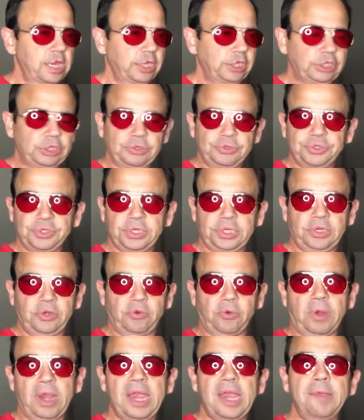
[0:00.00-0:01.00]
you should
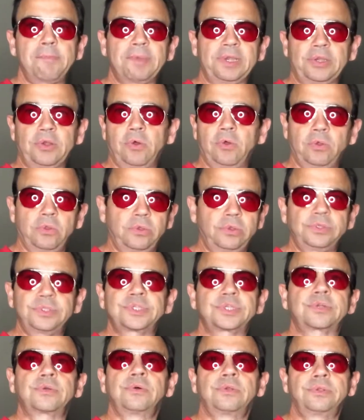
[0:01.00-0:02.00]
grab an old
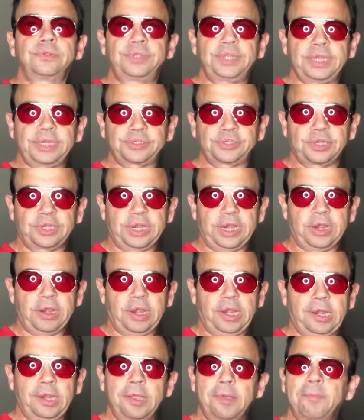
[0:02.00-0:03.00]
school
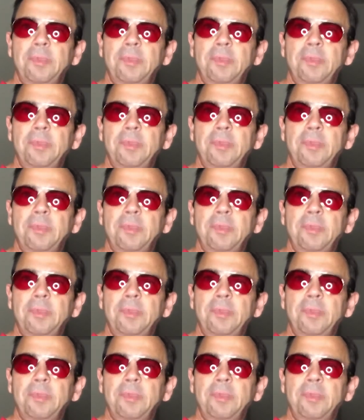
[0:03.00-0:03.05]
dictionary.